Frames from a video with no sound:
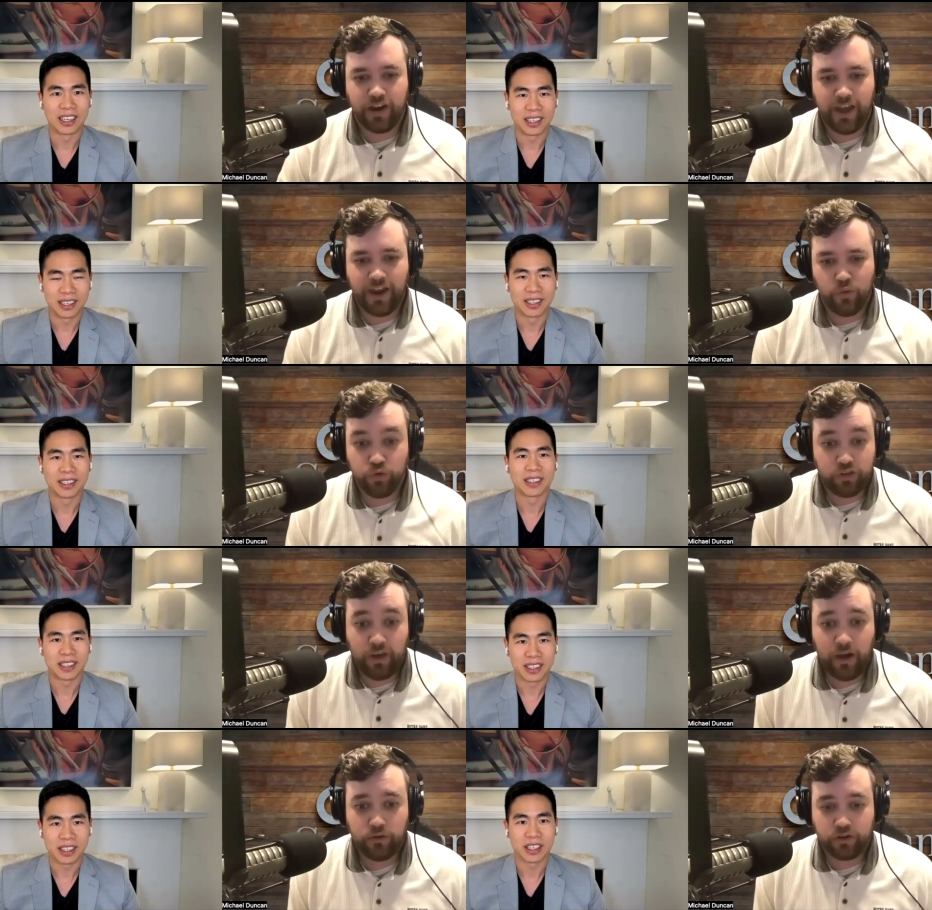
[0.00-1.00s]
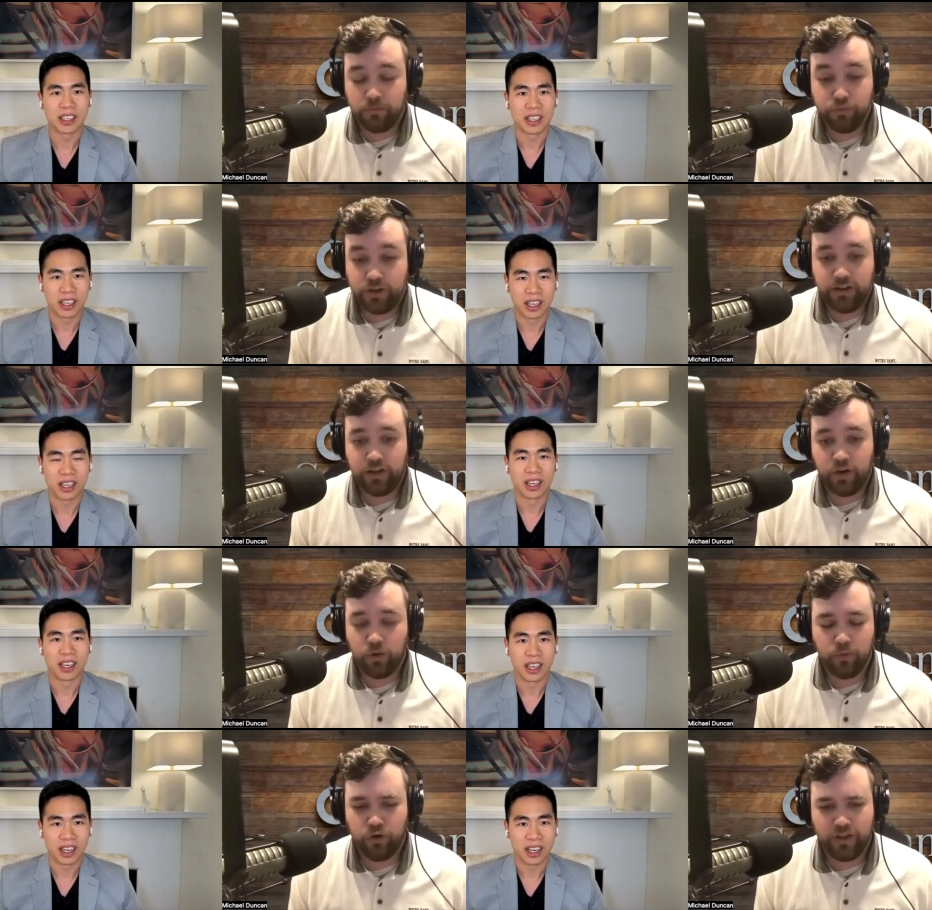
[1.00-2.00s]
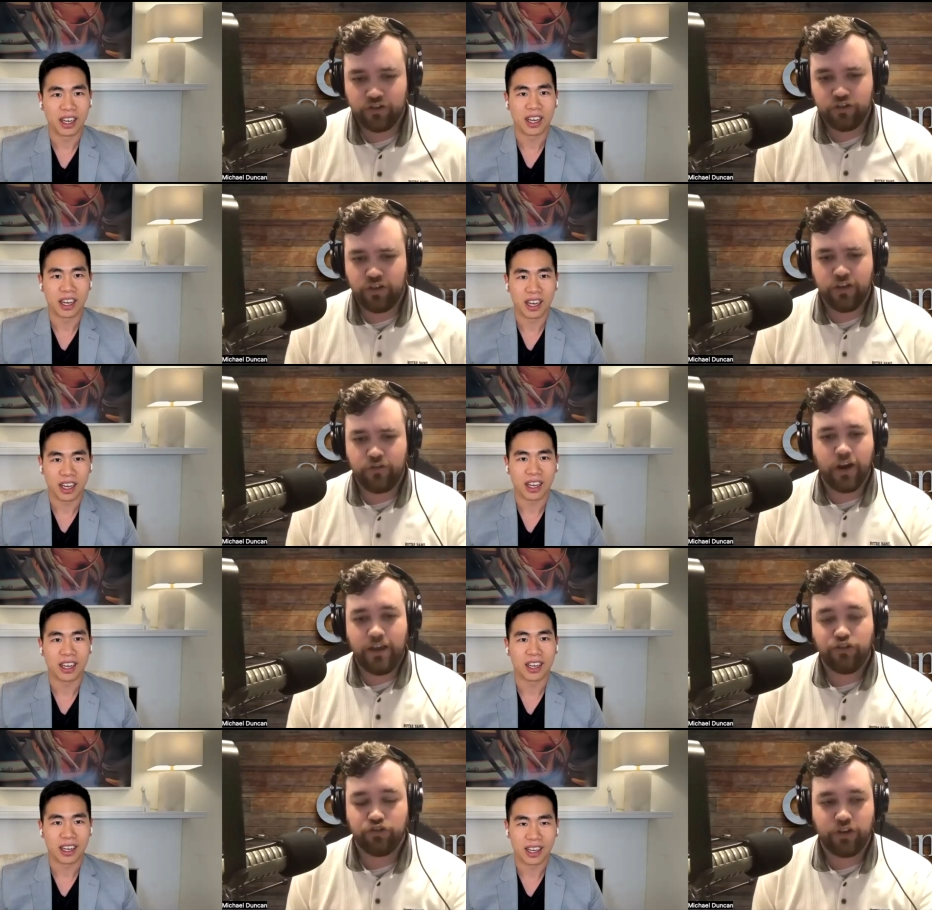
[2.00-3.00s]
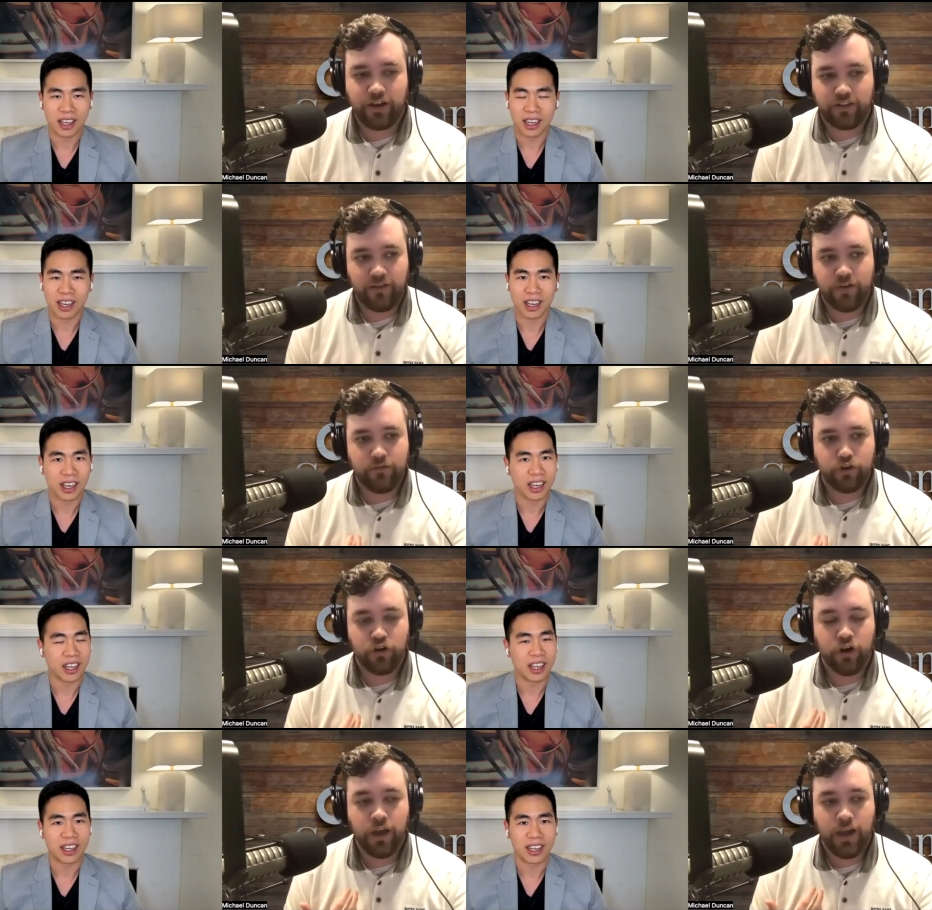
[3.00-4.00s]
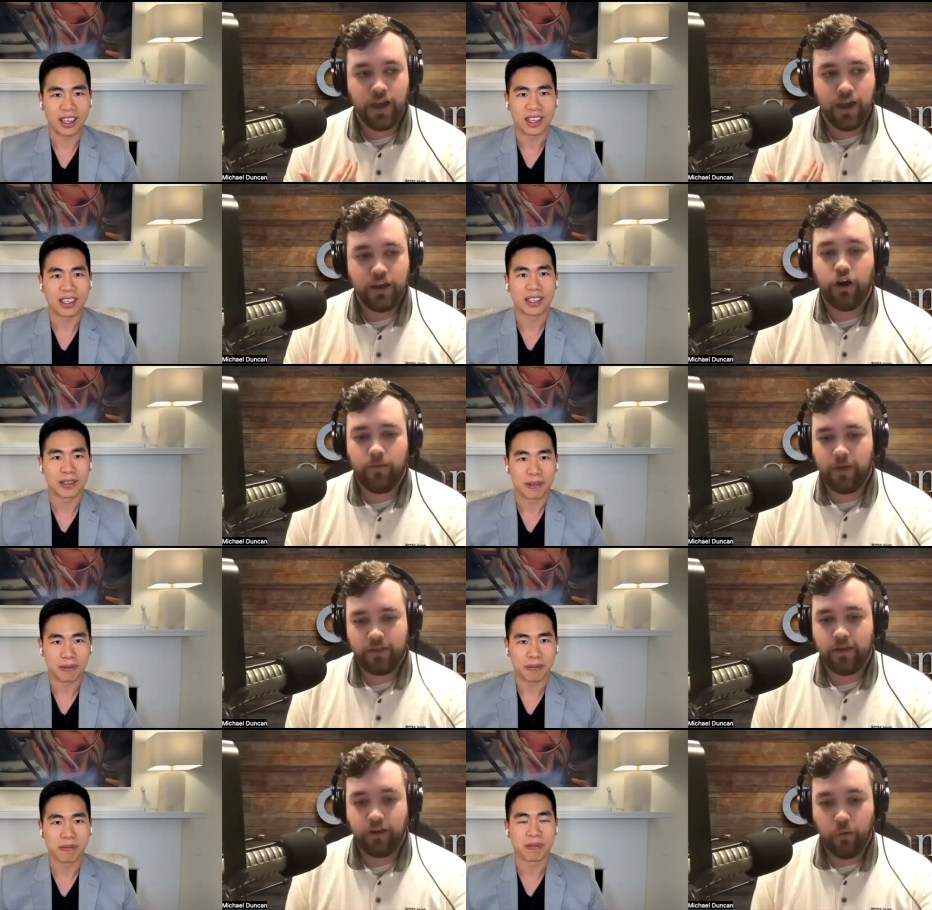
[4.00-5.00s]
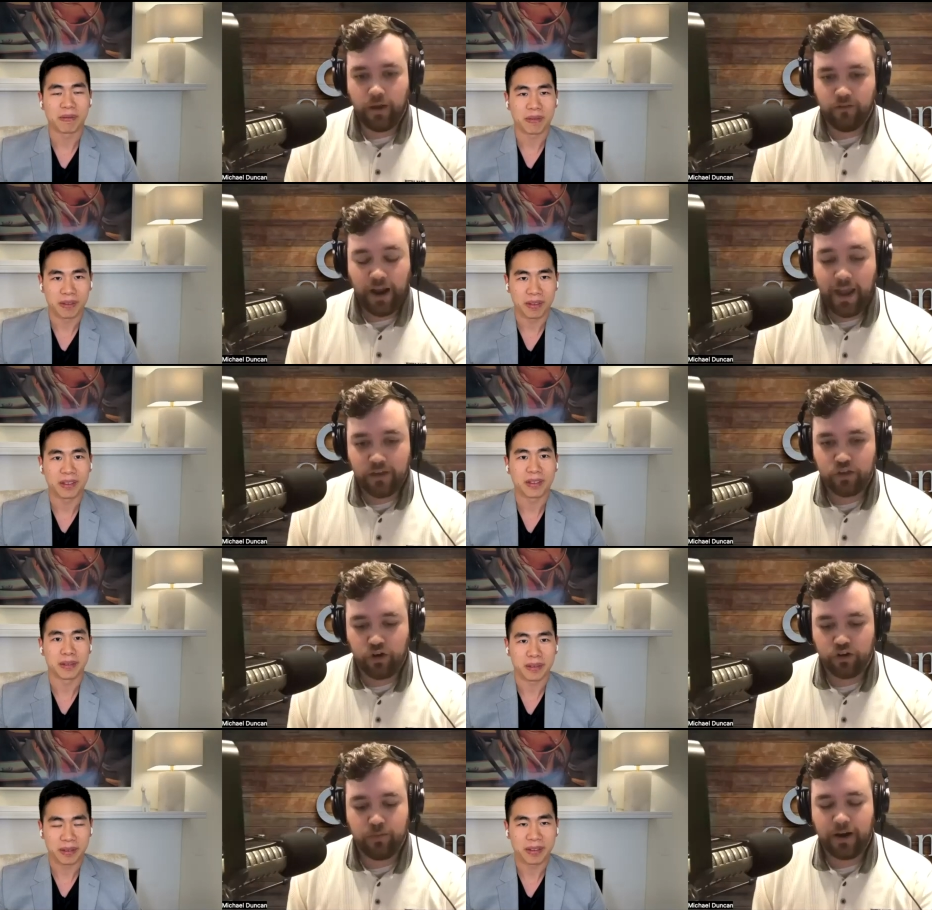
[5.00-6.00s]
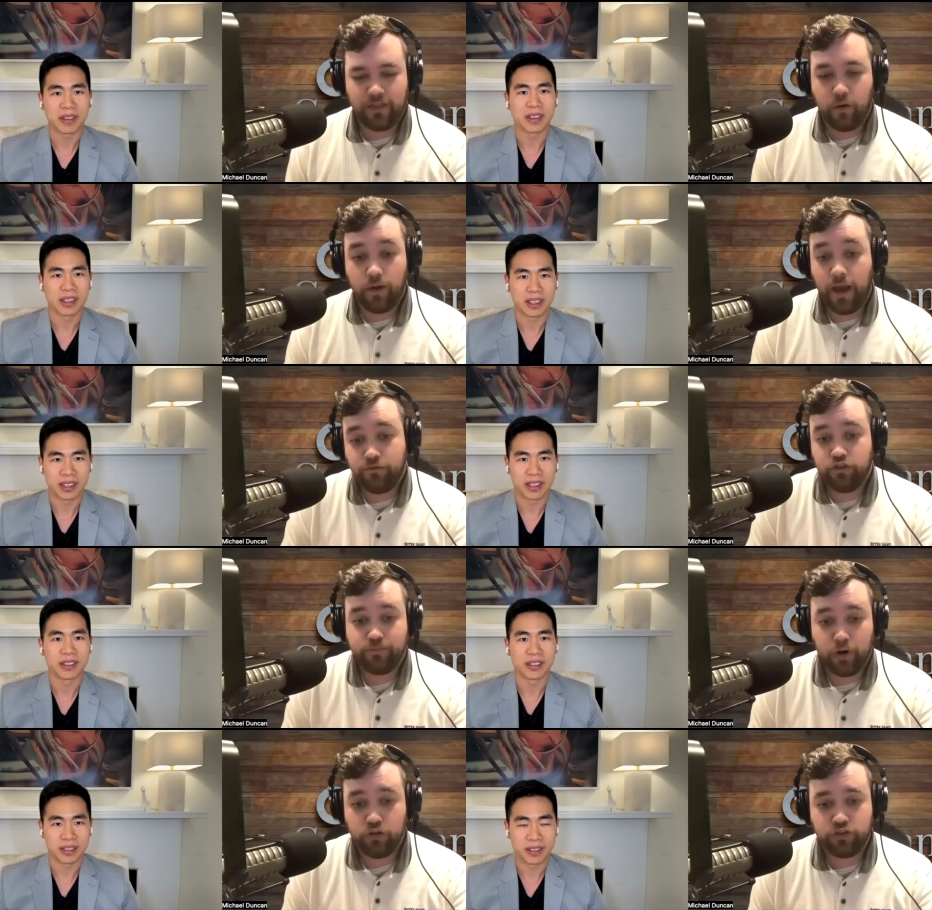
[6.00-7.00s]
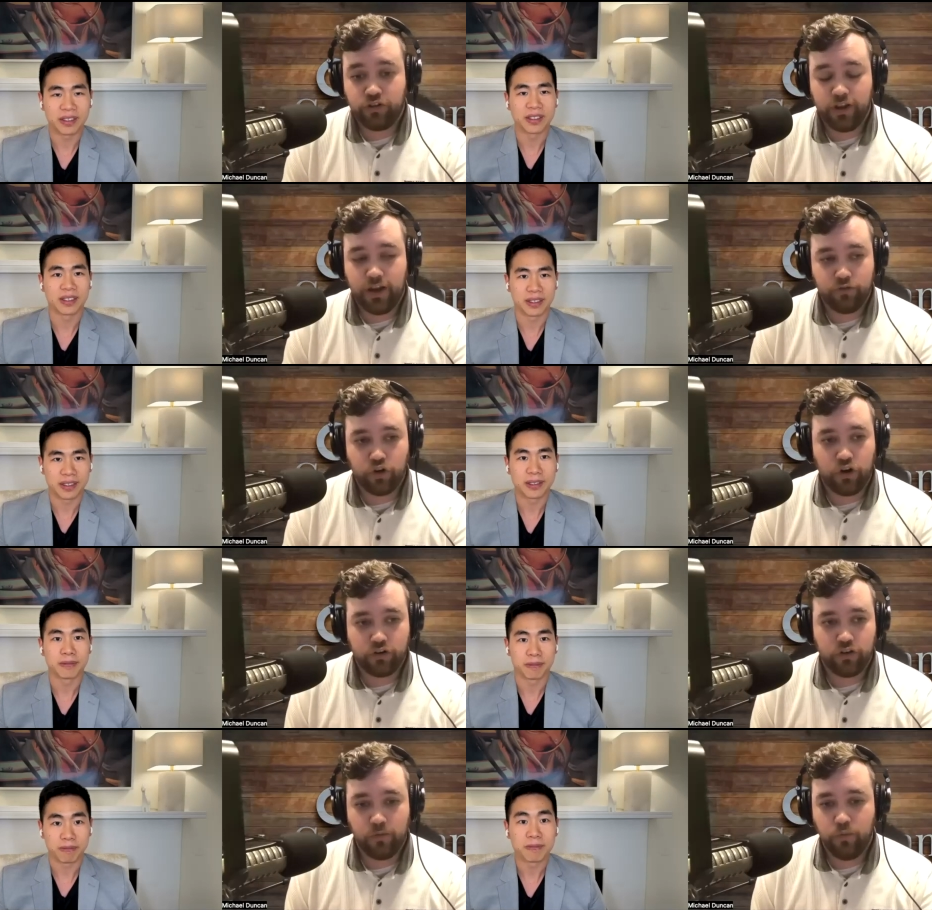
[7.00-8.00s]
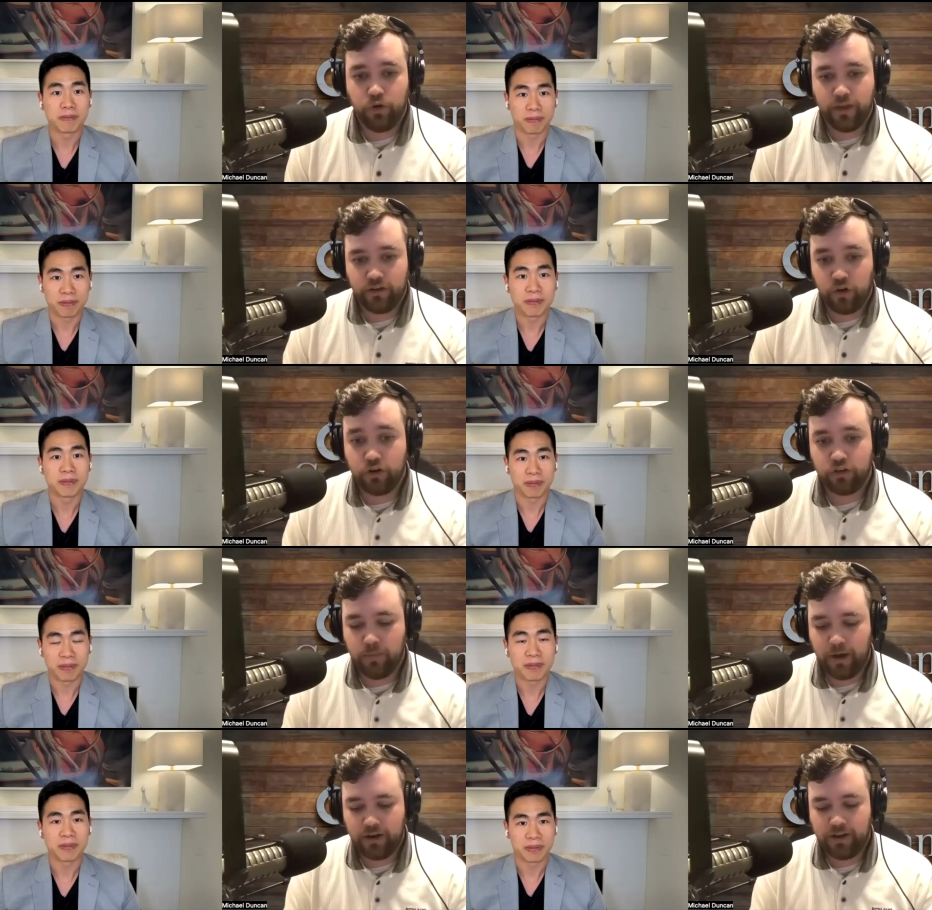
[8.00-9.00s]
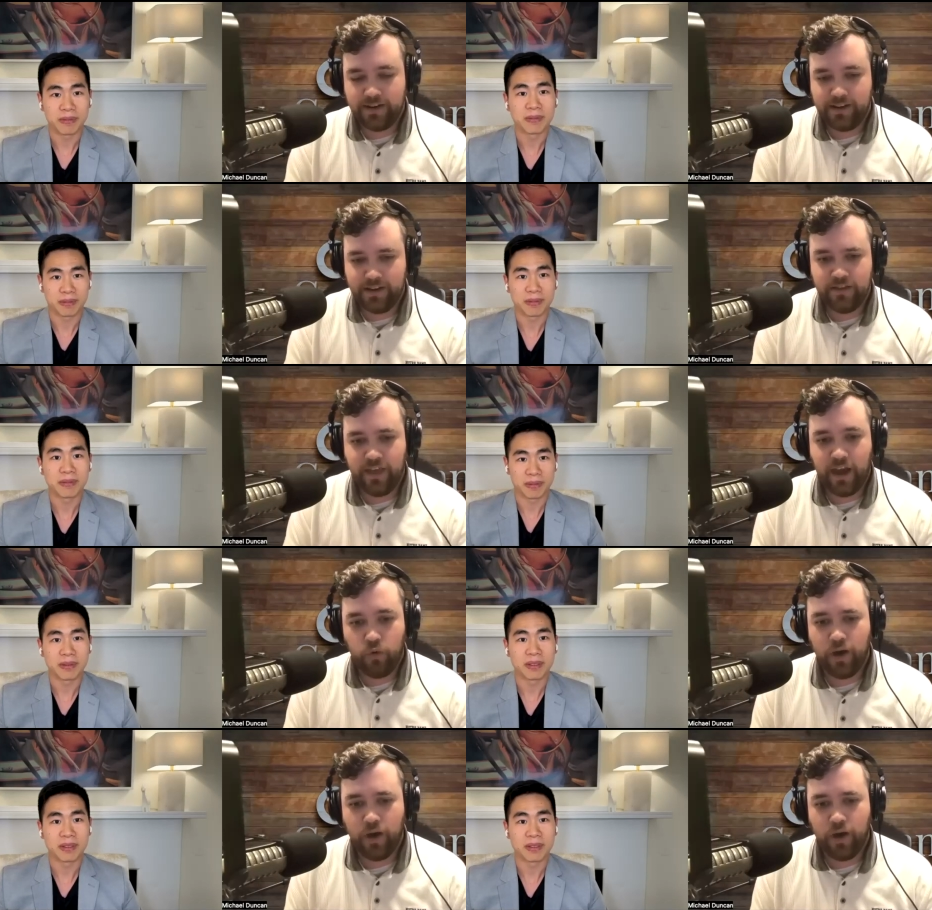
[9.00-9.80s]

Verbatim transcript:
Speaker 1: it and it would sound completely normal. And that's just, it's very interesting because I've never, you know, I'm not saying no one ever has talked about it that way. I've just personally never talked to someone that talks about it in that